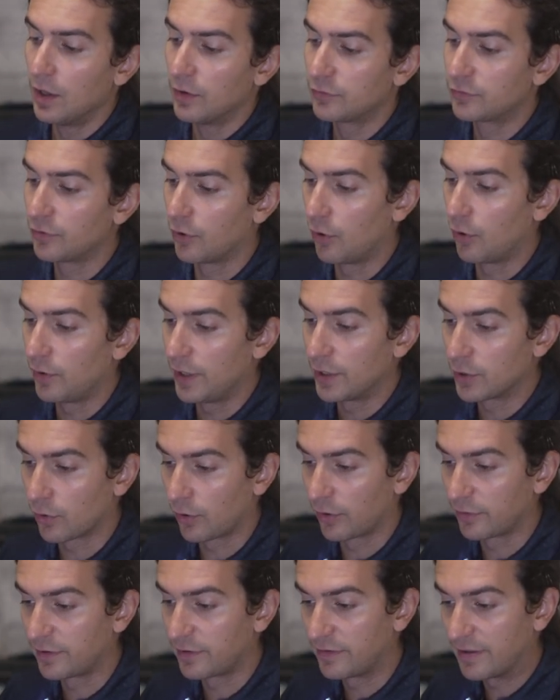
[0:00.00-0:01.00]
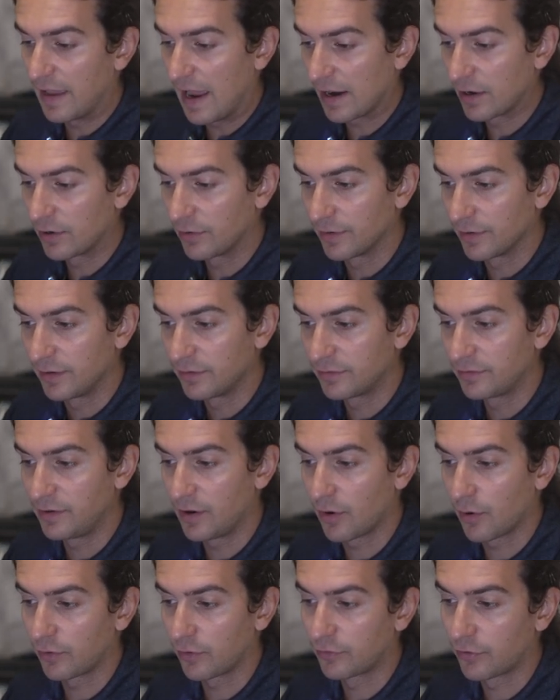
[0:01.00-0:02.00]
So in order to tackle this,
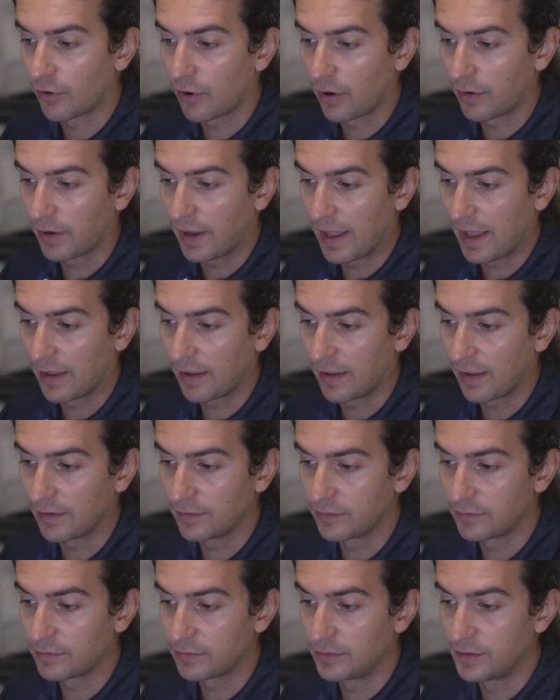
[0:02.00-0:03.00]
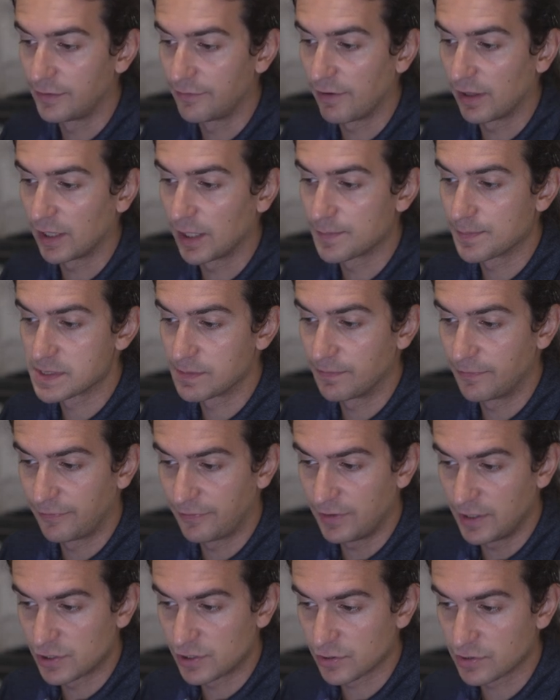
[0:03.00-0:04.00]
Sierra Chart has developed some
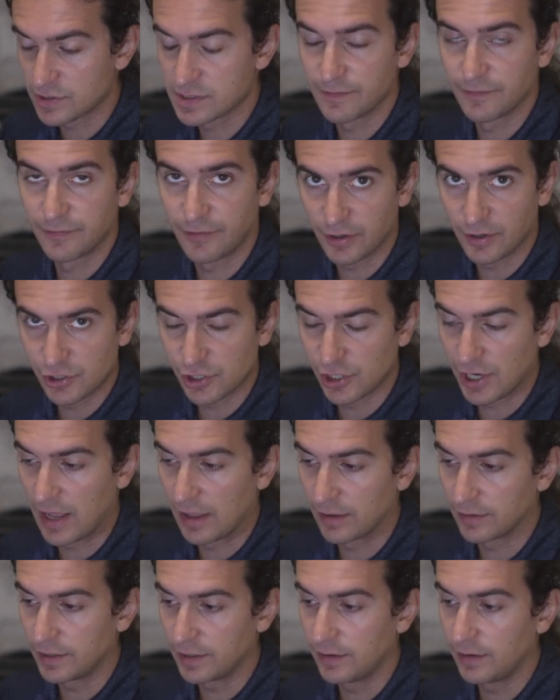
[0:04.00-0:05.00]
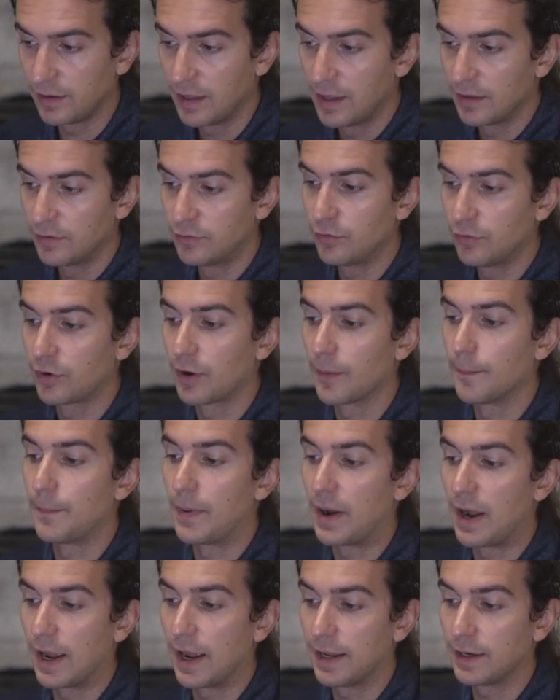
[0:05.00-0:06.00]
features, some functionality to
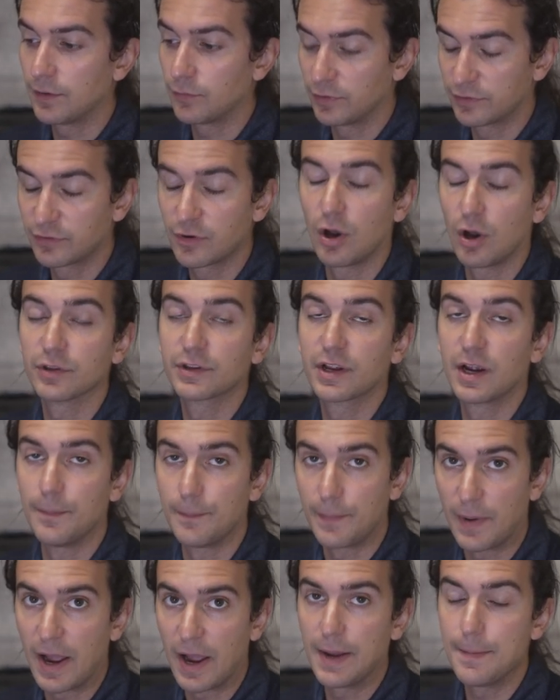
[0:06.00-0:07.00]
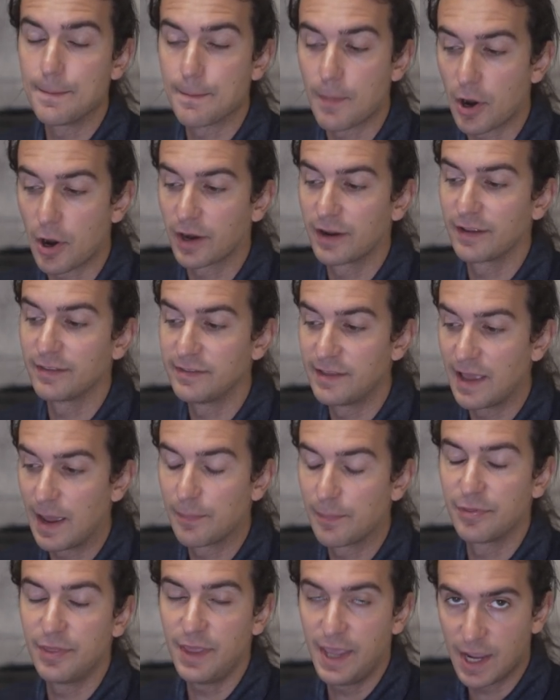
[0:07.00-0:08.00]
combine what's called combined market
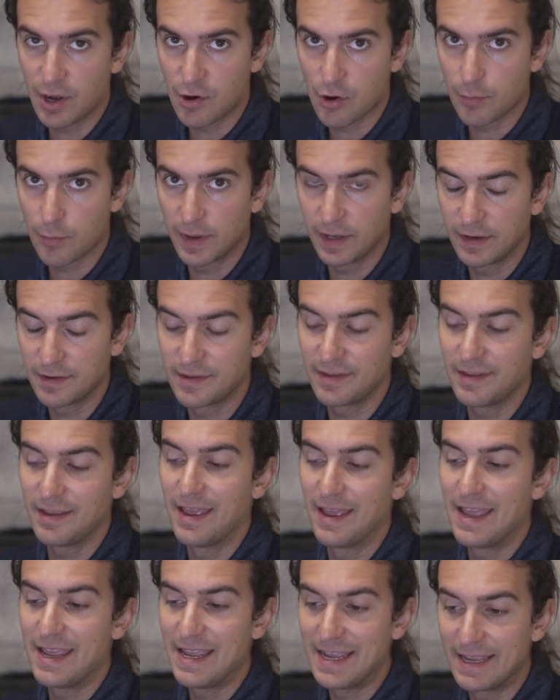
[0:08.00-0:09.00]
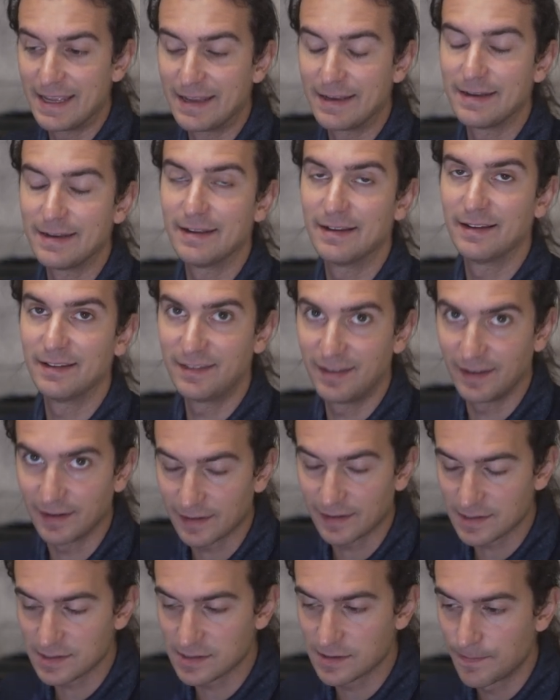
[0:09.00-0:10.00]
depth increment in
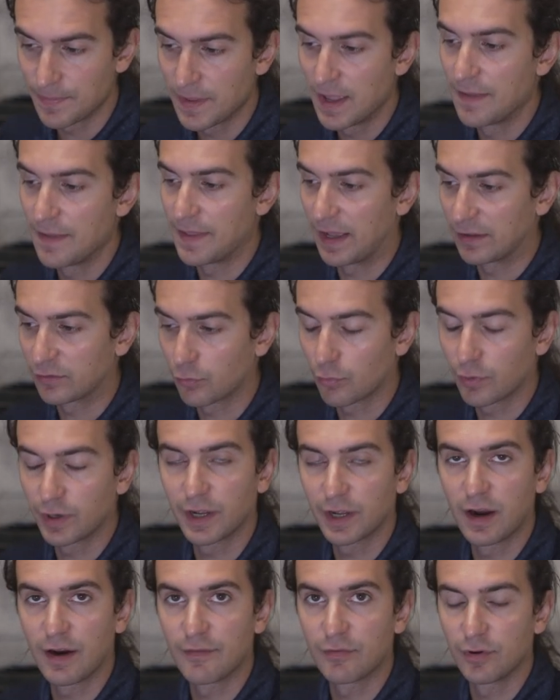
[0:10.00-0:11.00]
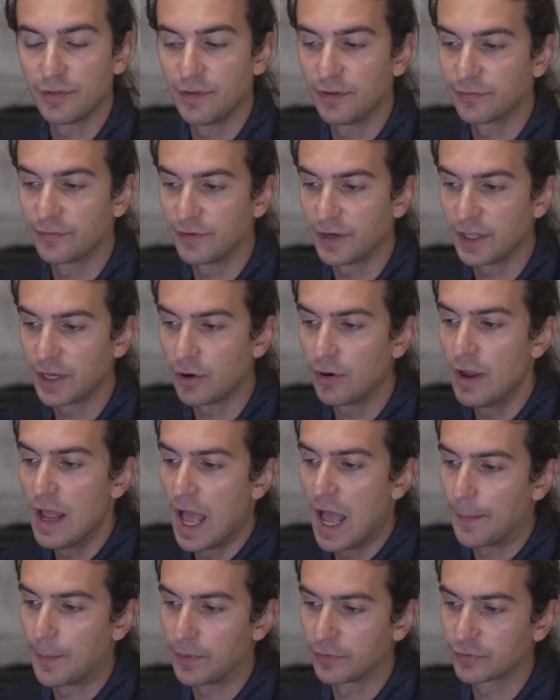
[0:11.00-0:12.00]
ticks. That's what we're gonna cover in this video.
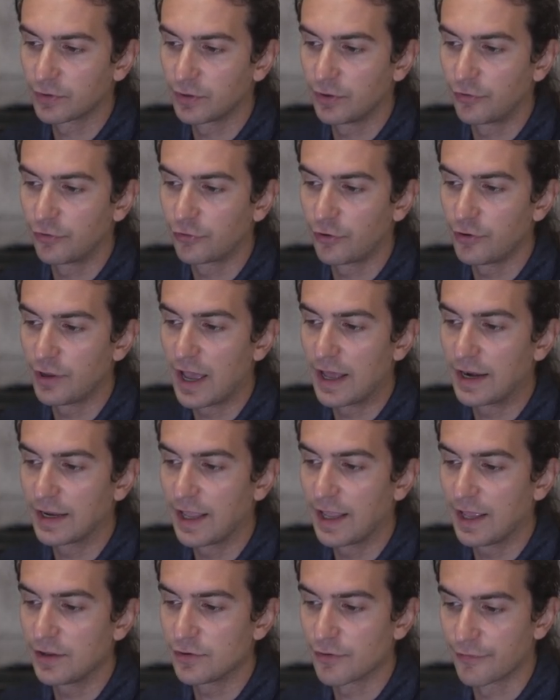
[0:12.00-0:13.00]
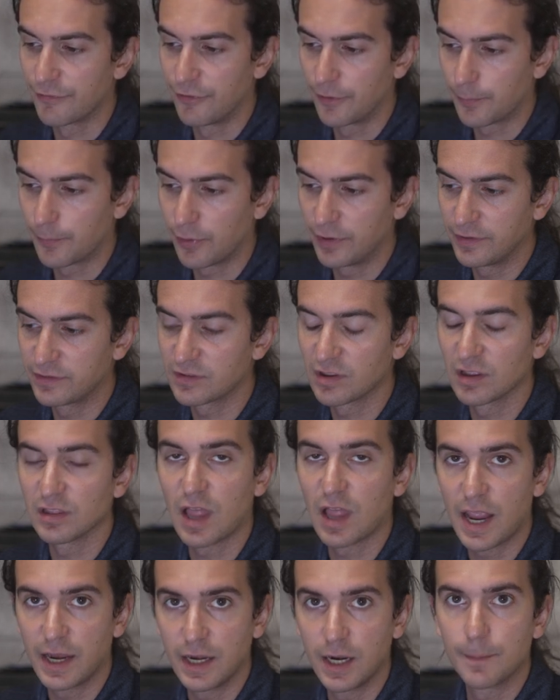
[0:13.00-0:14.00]
I'm also gonna show you how to get your footprints to
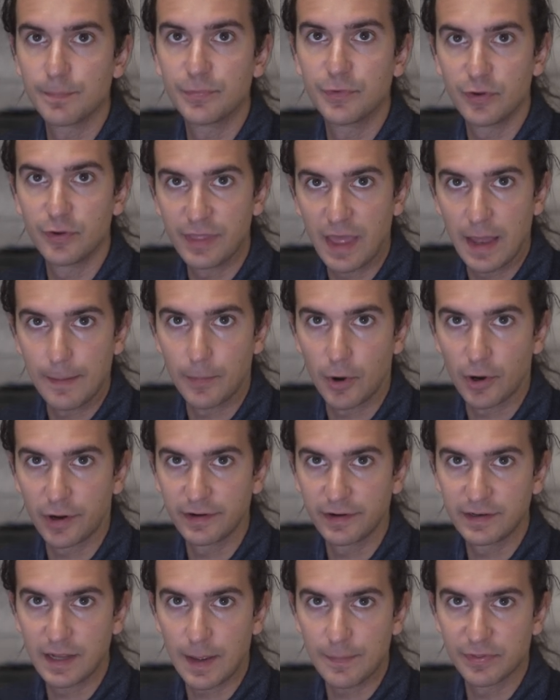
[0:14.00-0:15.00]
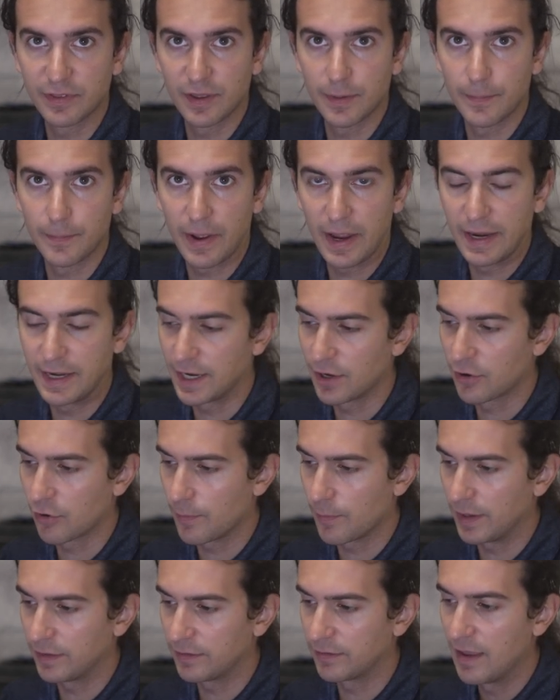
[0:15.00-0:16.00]
line up to that market depth combined
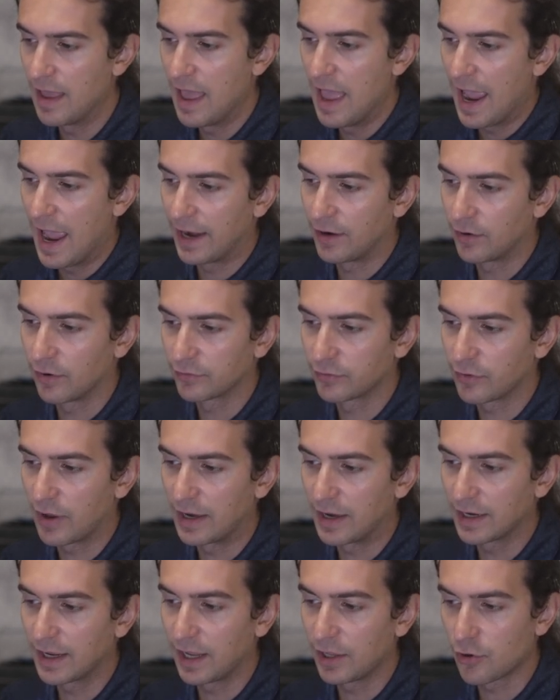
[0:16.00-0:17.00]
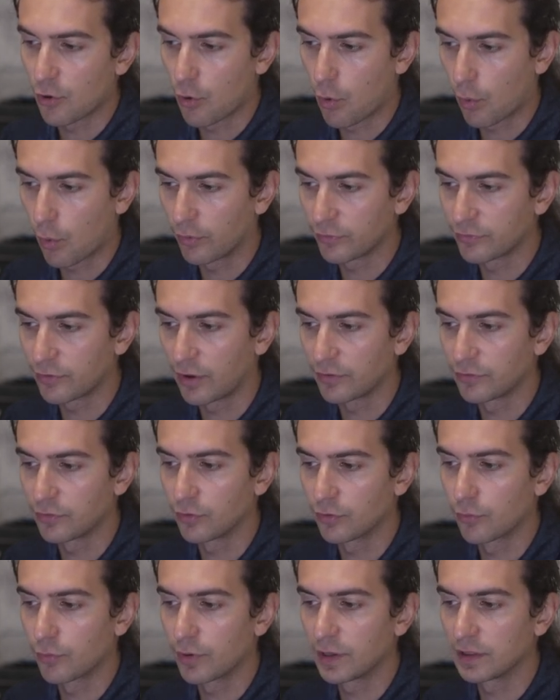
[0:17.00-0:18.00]
increment, and also how to get your
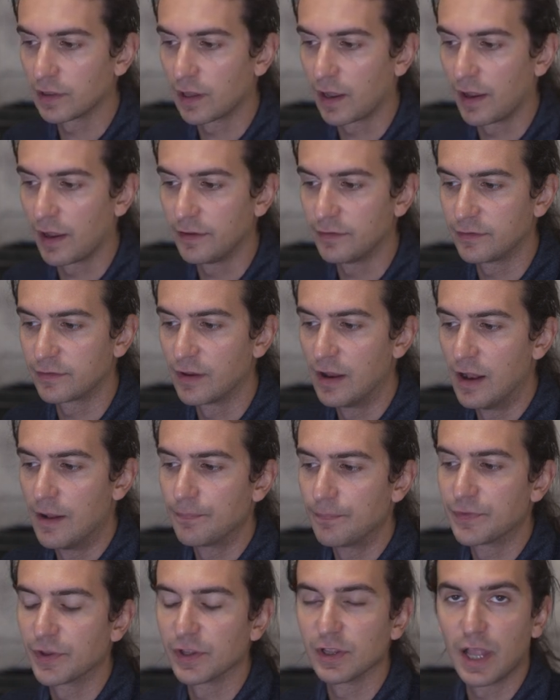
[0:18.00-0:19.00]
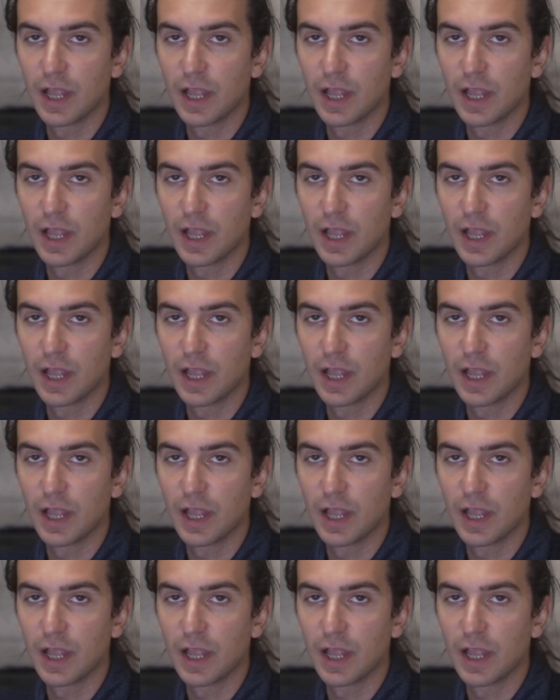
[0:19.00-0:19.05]
horizontal grid lines to